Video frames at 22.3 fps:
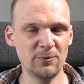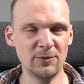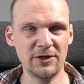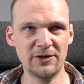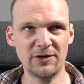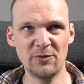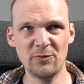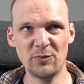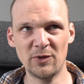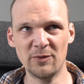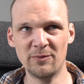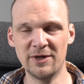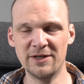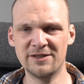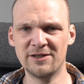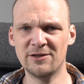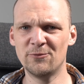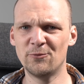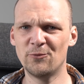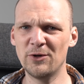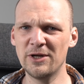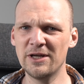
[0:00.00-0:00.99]
we're
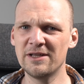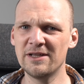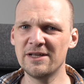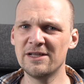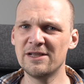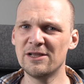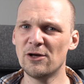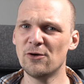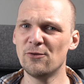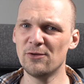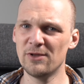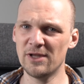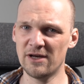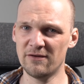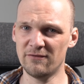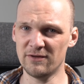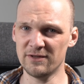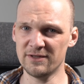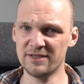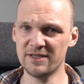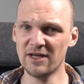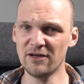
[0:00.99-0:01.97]
implementing really
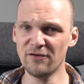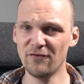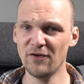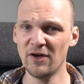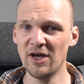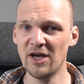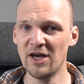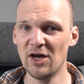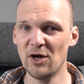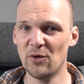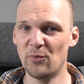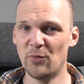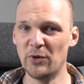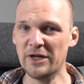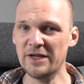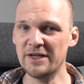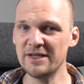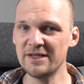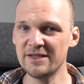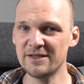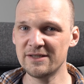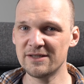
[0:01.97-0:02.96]
low-level stuff, but
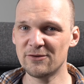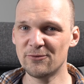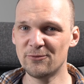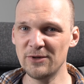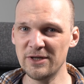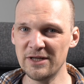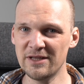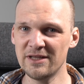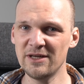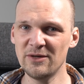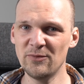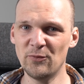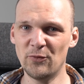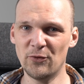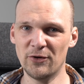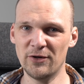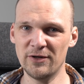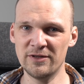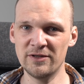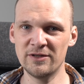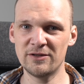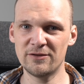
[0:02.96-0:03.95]
it is really
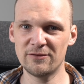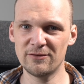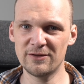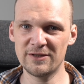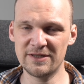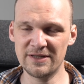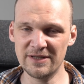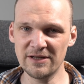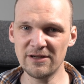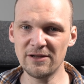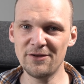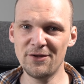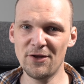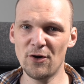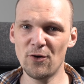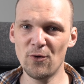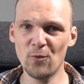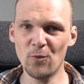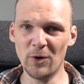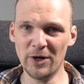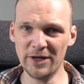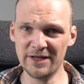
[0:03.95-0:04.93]
important to still
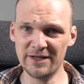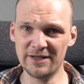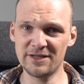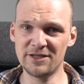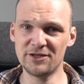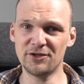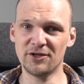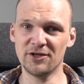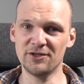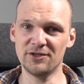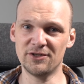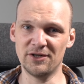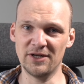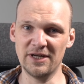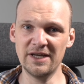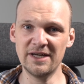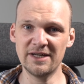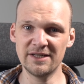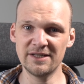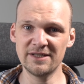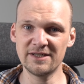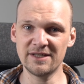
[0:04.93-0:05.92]
know what a destructor
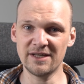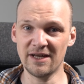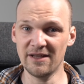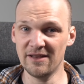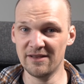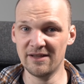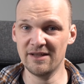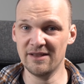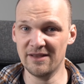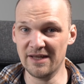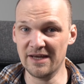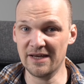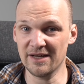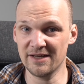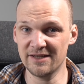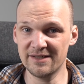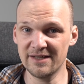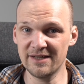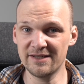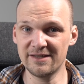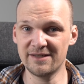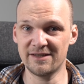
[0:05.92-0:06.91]
is and that they
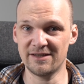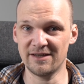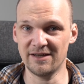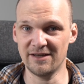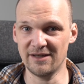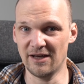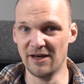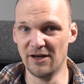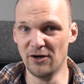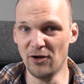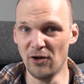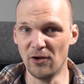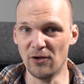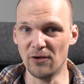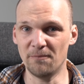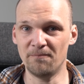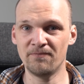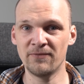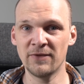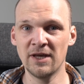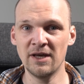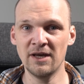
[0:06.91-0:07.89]
exist at
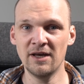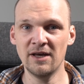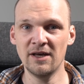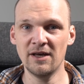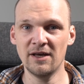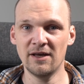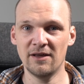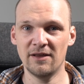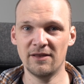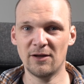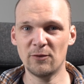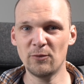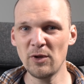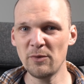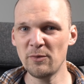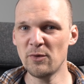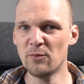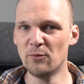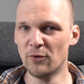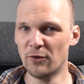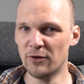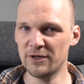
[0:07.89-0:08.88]
all. There will
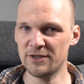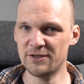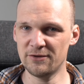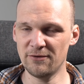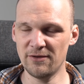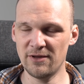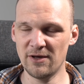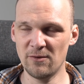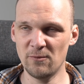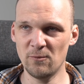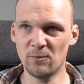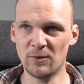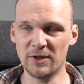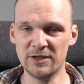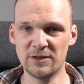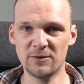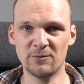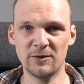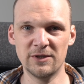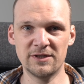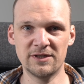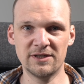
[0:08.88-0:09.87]
be more to them
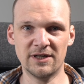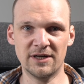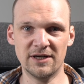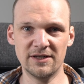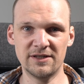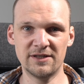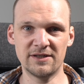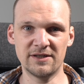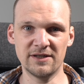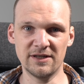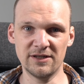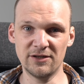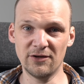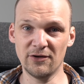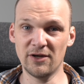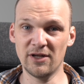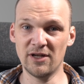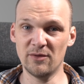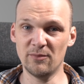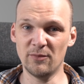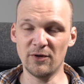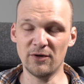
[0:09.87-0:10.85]
once we start
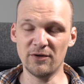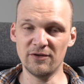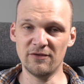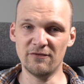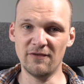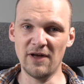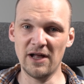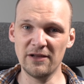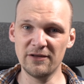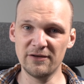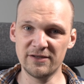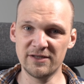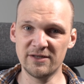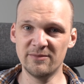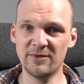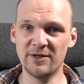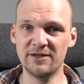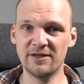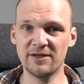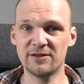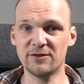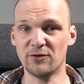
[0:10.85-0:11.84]
talking about value
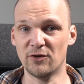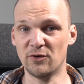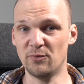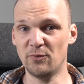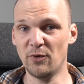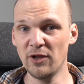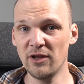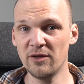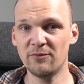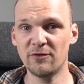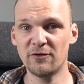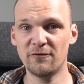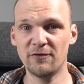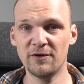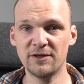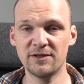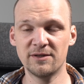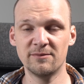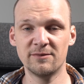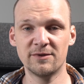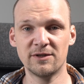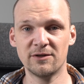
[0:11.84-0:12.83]
semantics or
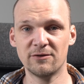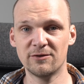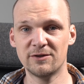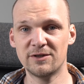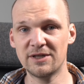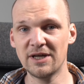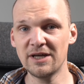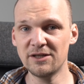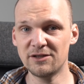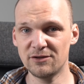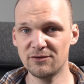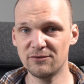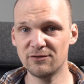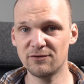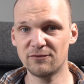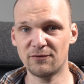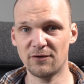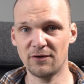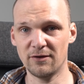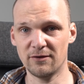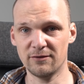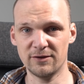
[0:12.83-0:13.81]
polymorphism, so stay tuned
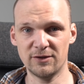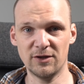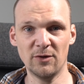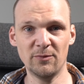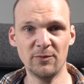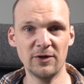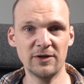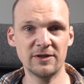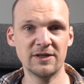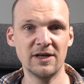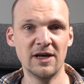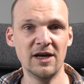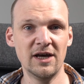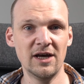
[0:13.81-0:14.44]
for those topics,